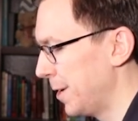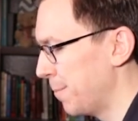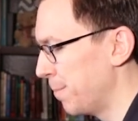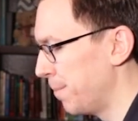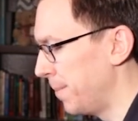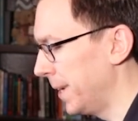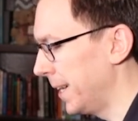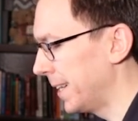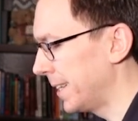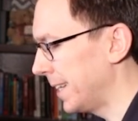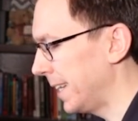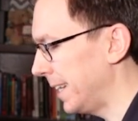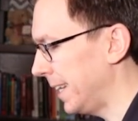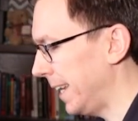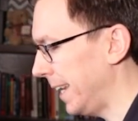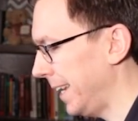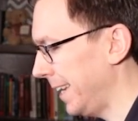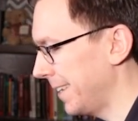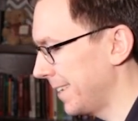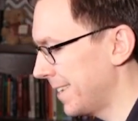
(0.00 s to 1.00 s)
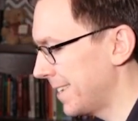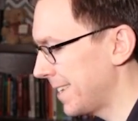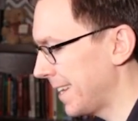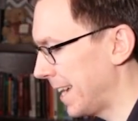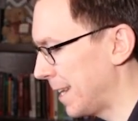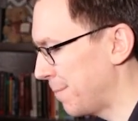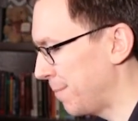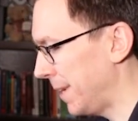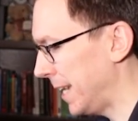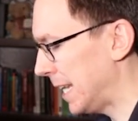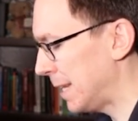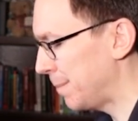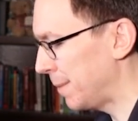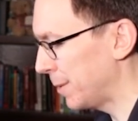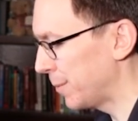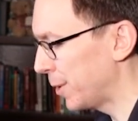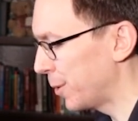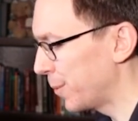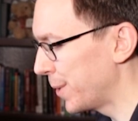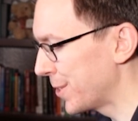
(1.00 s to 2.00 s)
but it hints at maybe
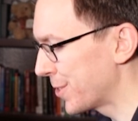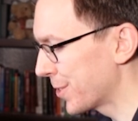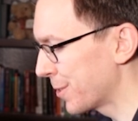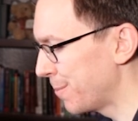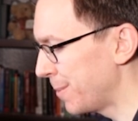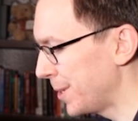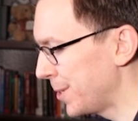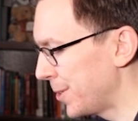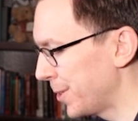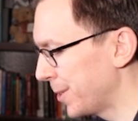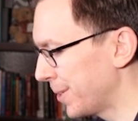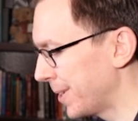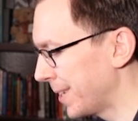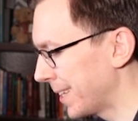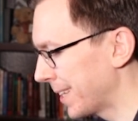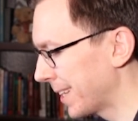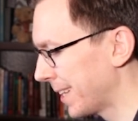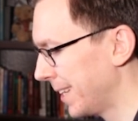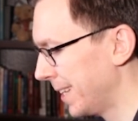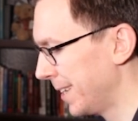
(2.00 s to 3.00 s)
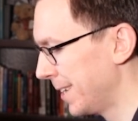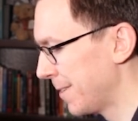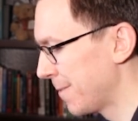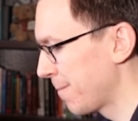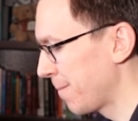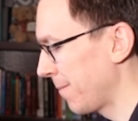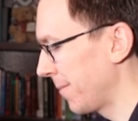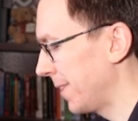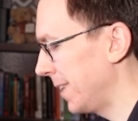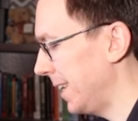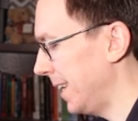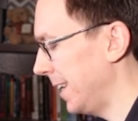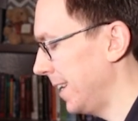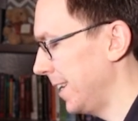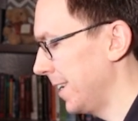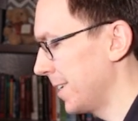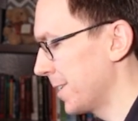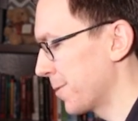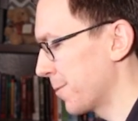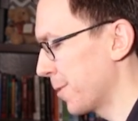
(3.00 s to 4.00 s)
what we should be doing
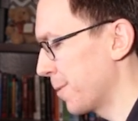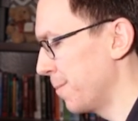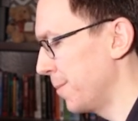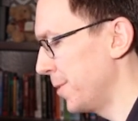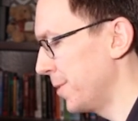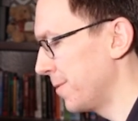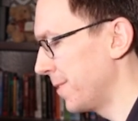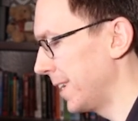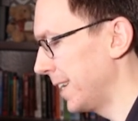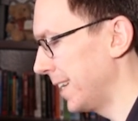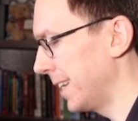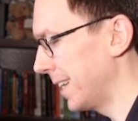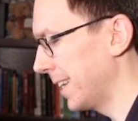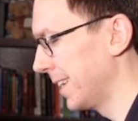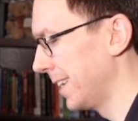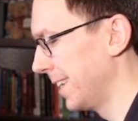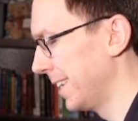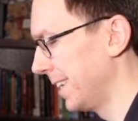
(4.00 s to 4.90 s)
is removing